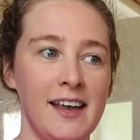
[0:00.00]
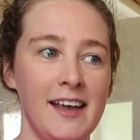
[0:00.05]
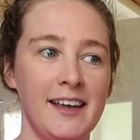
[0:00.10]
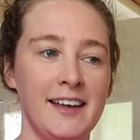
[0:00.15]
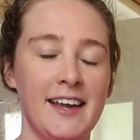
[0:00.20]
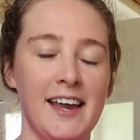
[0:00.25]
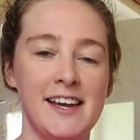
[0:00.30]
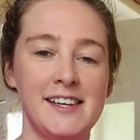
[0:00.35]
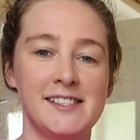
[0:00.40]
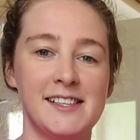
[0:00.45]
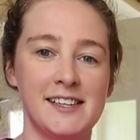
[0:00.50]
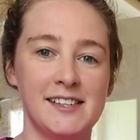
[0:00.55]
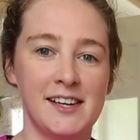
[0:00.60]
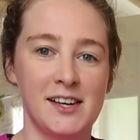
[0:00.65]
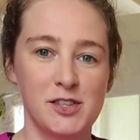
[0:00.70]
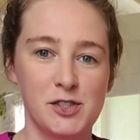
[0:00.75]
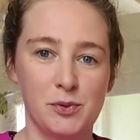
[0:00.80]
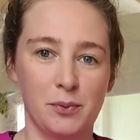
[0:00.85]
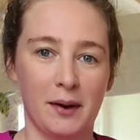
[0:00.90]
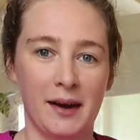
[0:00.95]
in case it
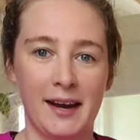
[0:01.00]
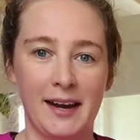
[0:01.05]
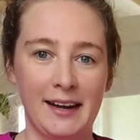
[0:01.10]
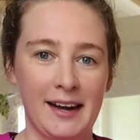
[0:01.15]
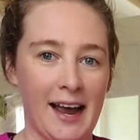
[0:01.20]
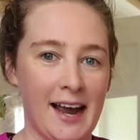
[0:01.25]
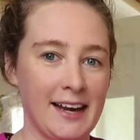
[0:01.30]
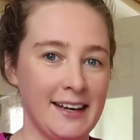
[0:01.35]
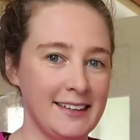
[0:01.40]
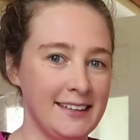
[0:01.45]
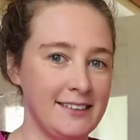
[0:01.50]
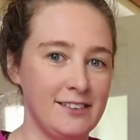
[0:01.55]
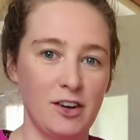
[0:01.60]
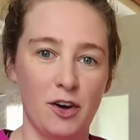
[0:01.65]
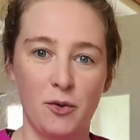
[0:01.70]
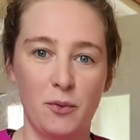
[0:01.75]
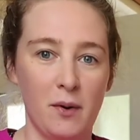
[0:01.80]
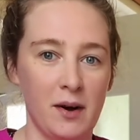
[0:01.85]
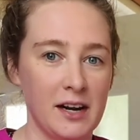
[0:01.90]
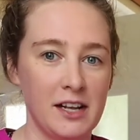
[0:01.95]
does rain, I
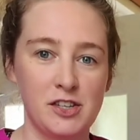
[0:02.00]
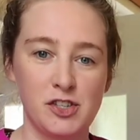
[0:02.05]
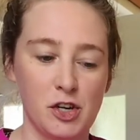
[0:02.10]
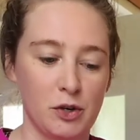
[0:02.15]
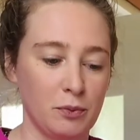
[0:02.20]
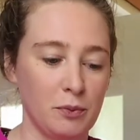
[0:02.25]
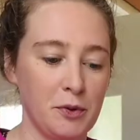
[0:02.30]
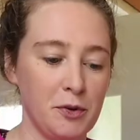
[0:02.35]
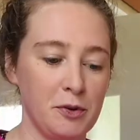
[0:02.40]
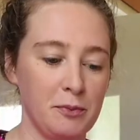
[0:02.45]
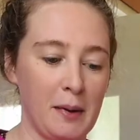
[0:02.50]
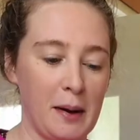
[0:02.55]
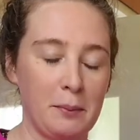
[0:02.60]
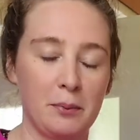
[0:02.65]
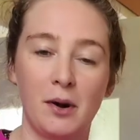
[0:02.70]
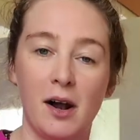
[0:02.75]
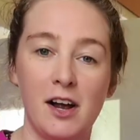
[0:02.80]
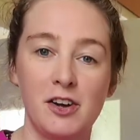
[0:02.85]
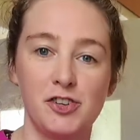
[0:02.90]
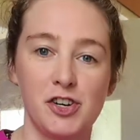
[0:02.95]
don't want it to ruin my
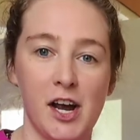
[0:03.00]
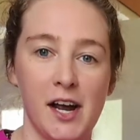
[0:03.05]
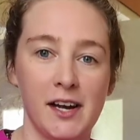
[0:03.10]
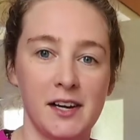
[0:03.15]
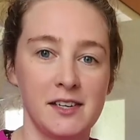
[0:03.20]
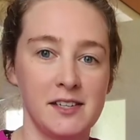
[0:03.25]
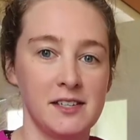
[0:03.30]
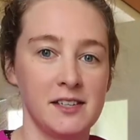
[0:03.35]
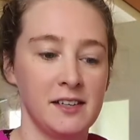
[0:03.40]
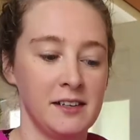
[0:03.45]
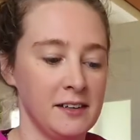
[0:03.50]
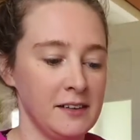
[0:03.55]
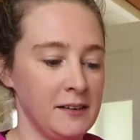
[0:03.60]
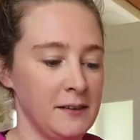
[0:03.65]
project.